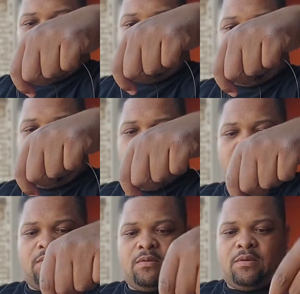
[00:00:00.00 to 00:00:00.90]
do,
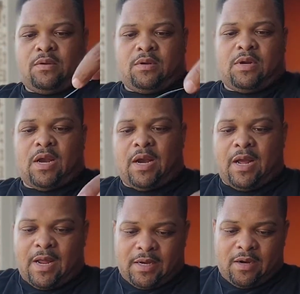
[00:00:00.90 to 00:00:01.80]
now that I
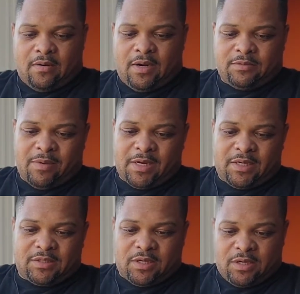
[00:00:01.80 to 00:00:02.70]
got that on, let's make
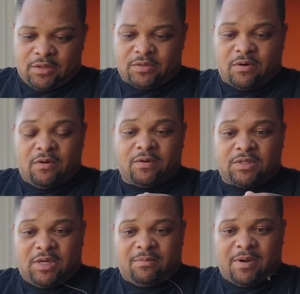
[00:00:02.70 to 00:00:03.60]
this a little stronger
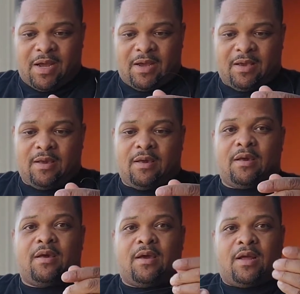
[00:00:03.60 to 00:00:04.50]
slip knot.
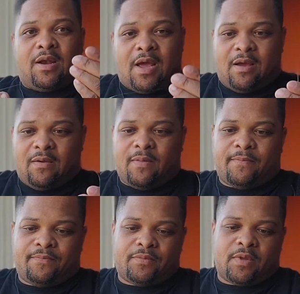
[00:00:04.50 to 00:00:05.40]
And now
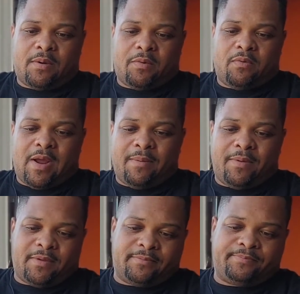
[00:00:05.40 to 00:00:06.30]
I'm gonna wrap
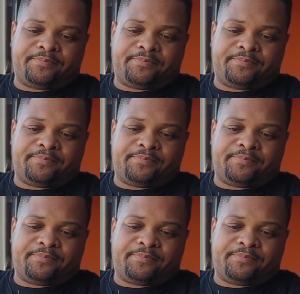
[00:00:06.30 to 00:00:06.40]
it.